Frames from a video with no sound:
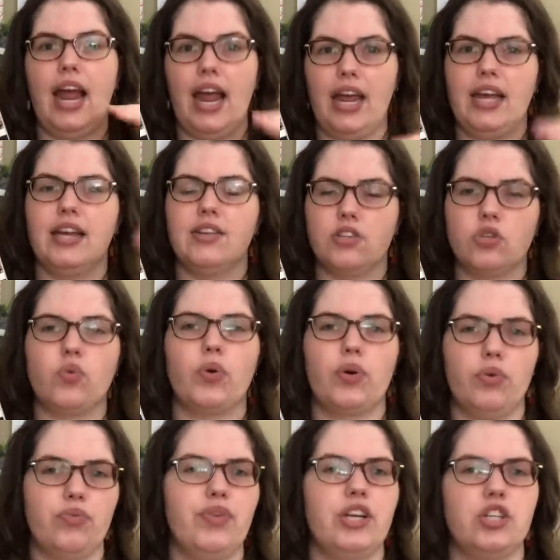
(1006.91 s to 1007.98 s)
a
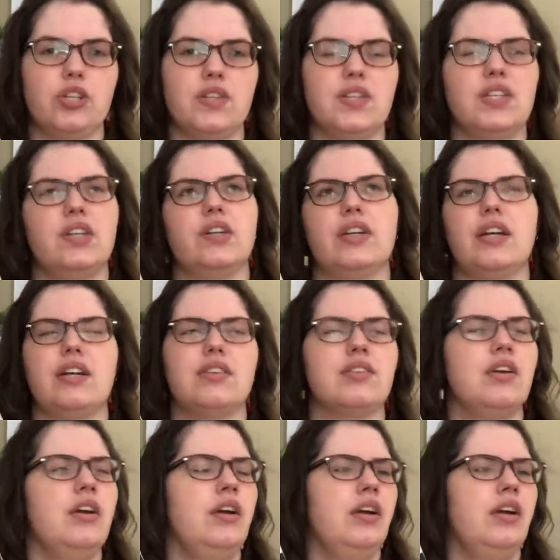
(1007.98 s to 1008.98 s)
historical fiction series